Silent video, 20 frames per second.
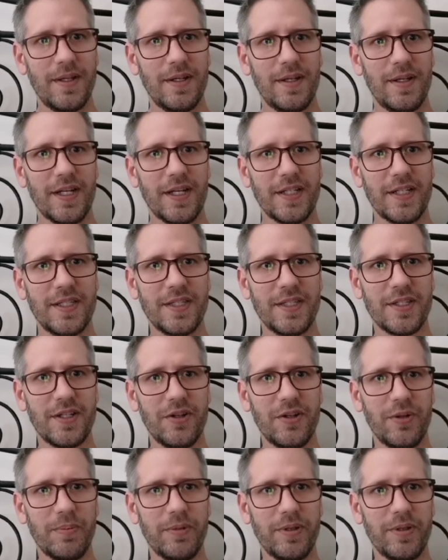I guess these can go
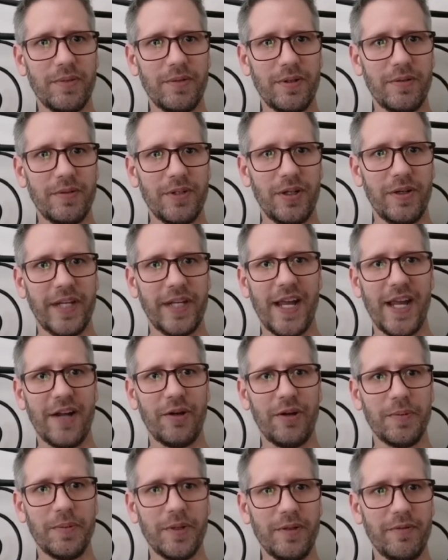up to level... No, they can't go
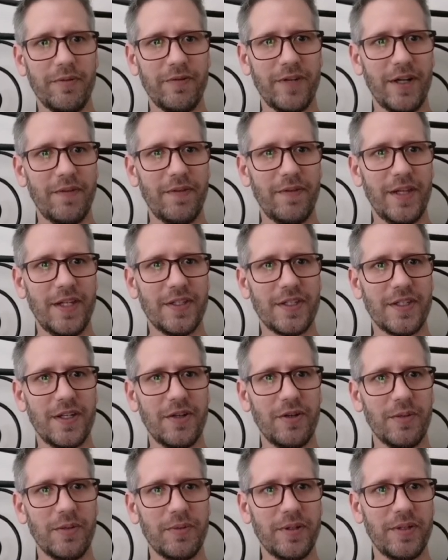up to level 5. These can go
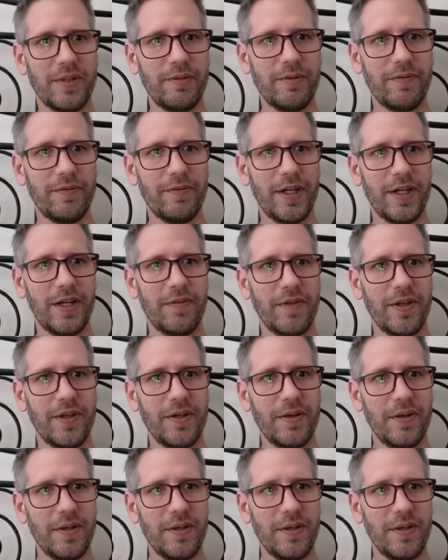up to level 5, though.